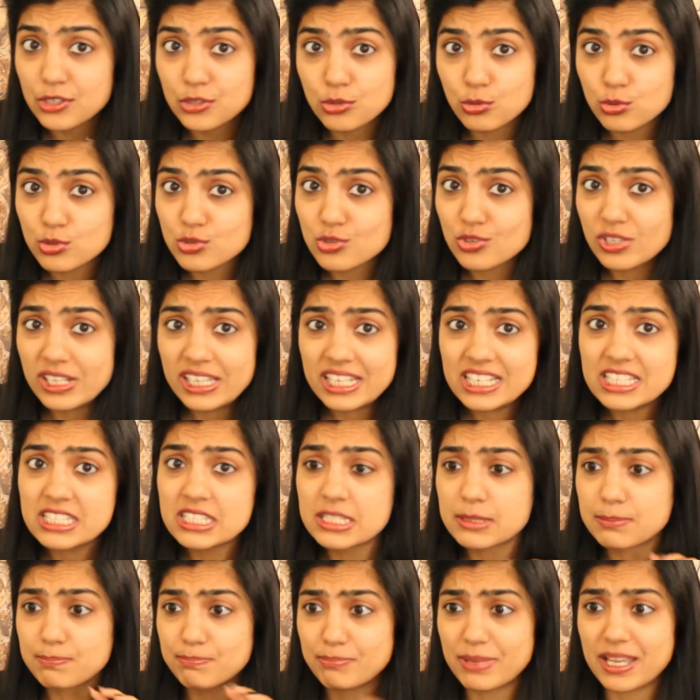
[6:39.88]
I
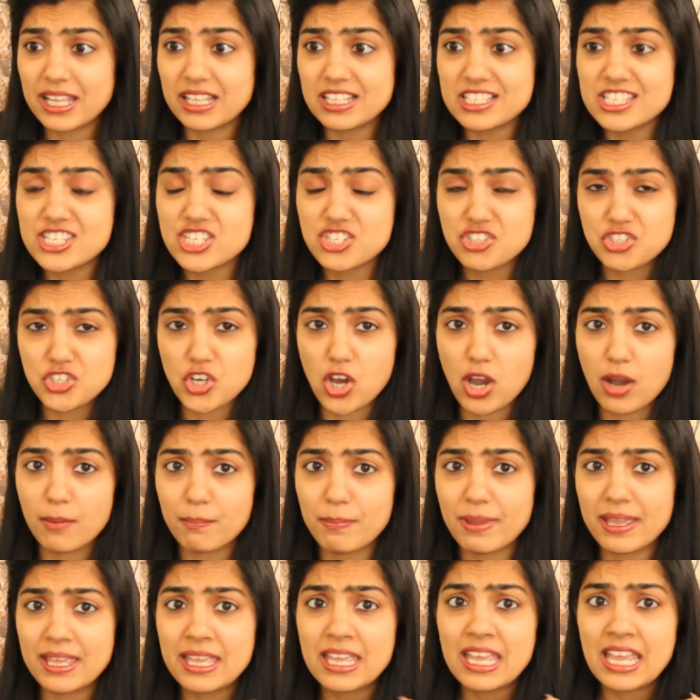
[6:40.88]
usually spell
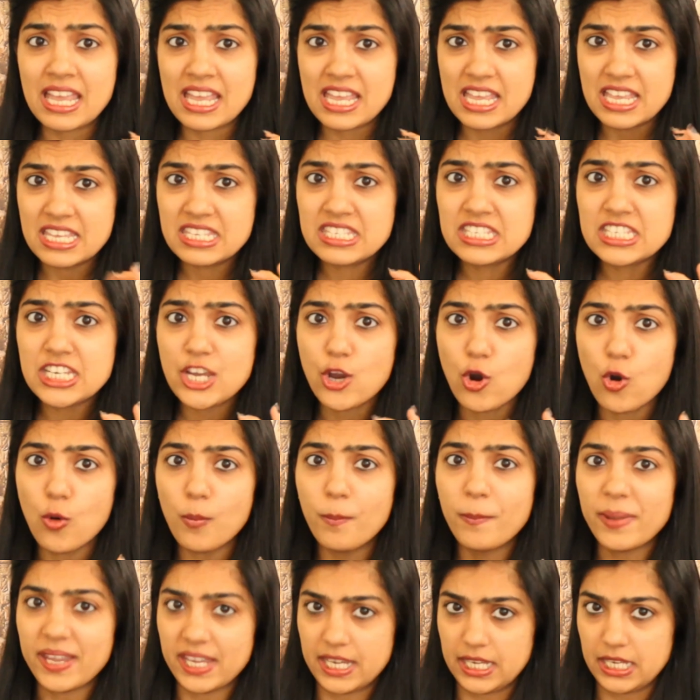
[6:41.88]
stop,
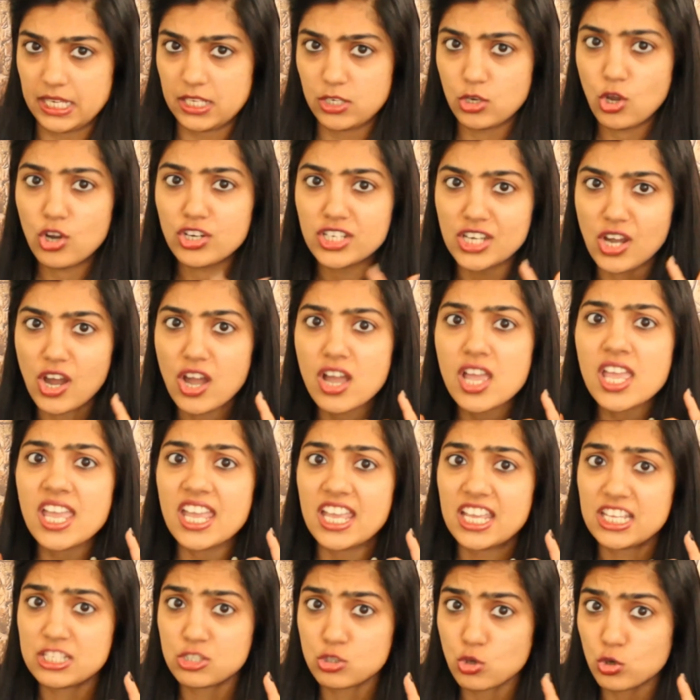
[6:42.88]
S-T-O-P, not
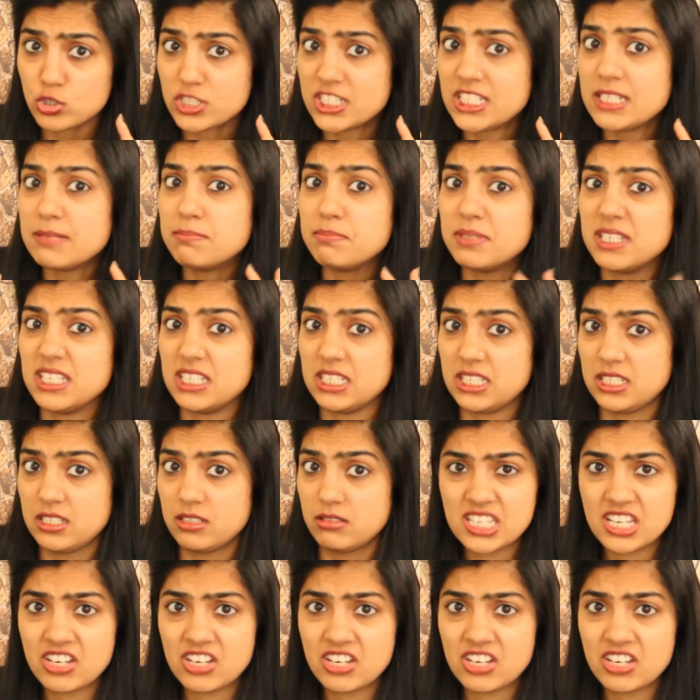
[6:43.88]
S-O-T-P.